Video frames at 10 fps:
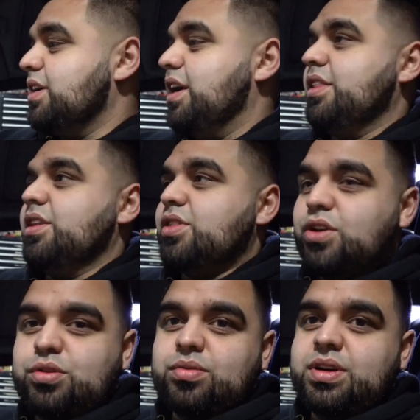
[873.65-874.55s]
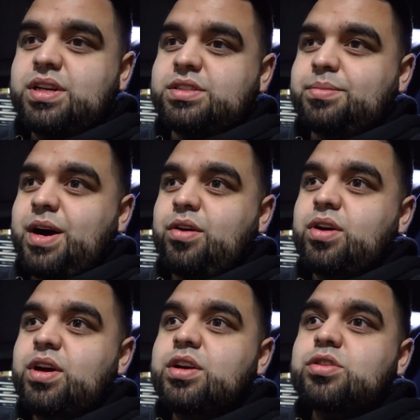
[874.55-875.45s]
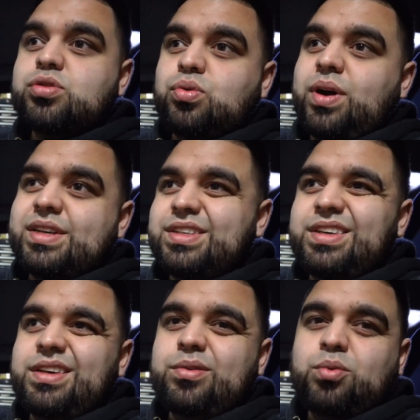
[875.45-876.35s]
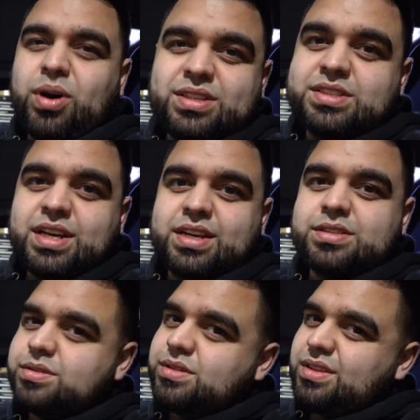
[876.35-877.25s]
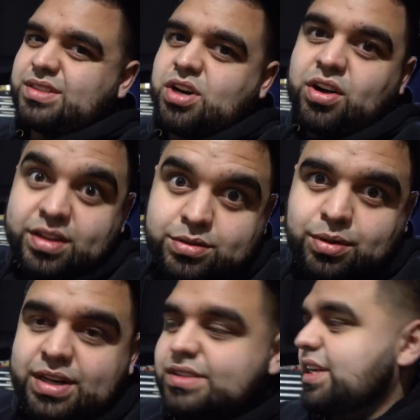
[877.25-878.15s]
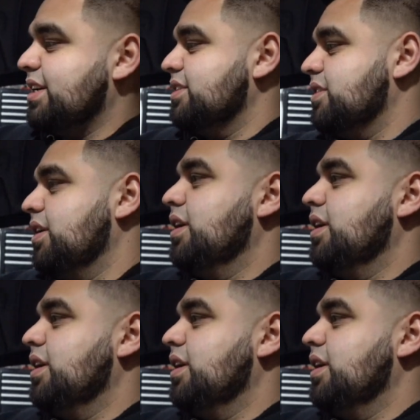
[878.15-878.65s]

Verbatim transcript: And the third one is about 21 seconds. Let's call it 20 seconds.